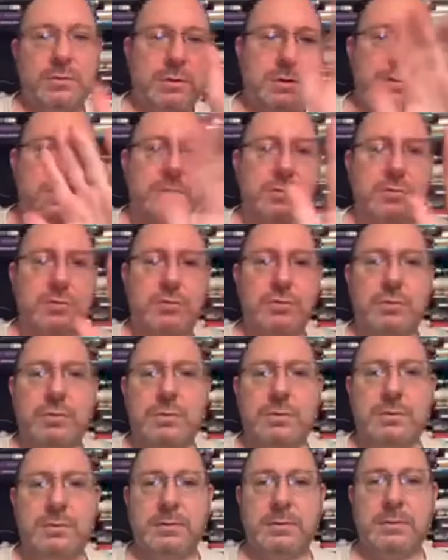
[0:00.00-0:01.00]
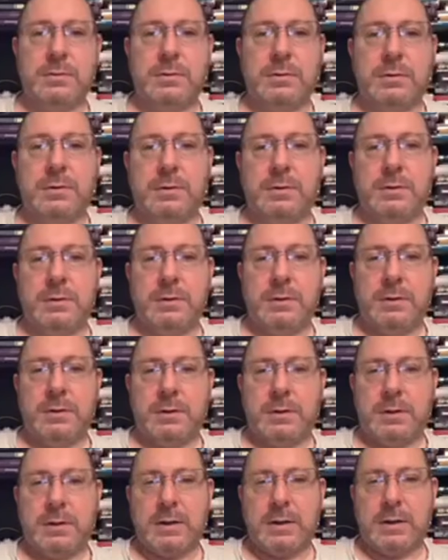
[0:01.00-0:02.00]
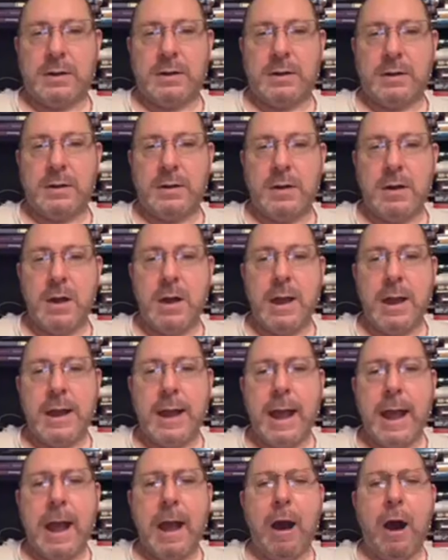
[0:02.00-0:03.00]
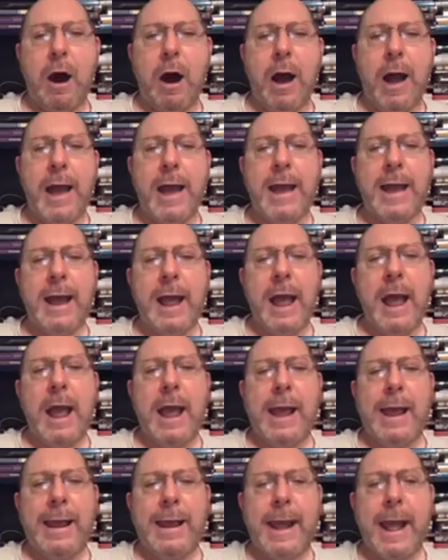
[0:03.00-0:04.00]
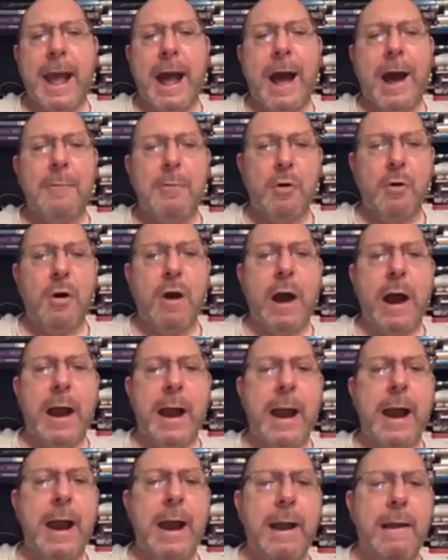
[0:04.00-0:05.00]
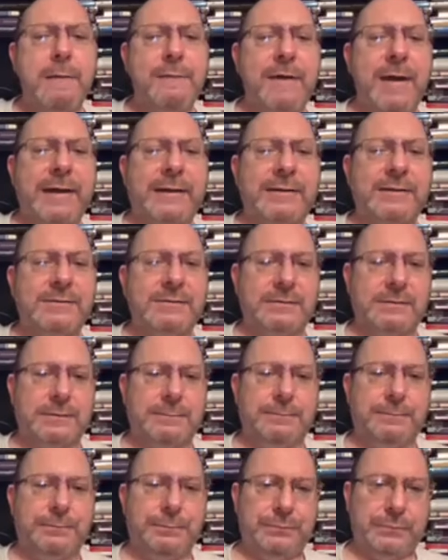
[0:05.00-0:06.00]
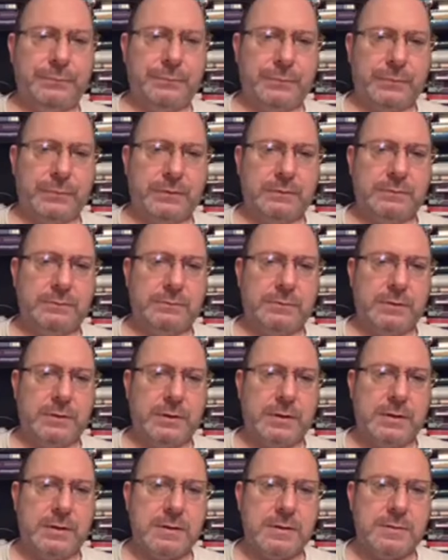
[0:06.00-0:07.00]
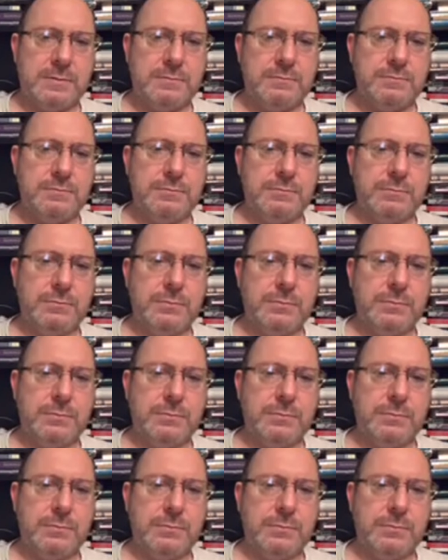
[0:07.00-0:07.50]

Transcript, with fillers: hello. Uh, yeah, hi, yeah, I'm alright, thanks. Um,